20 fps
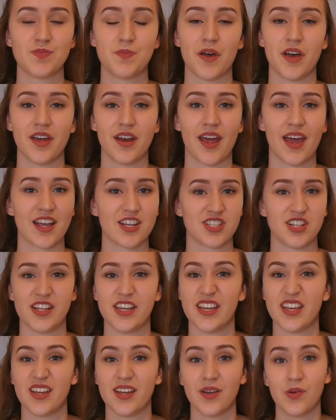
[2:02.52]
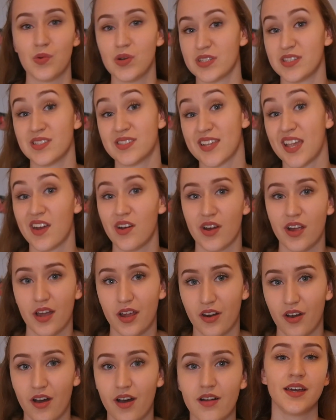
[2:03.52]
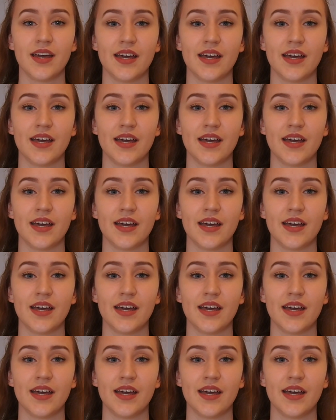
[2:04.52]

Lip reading: but actually it wasn't scary at all.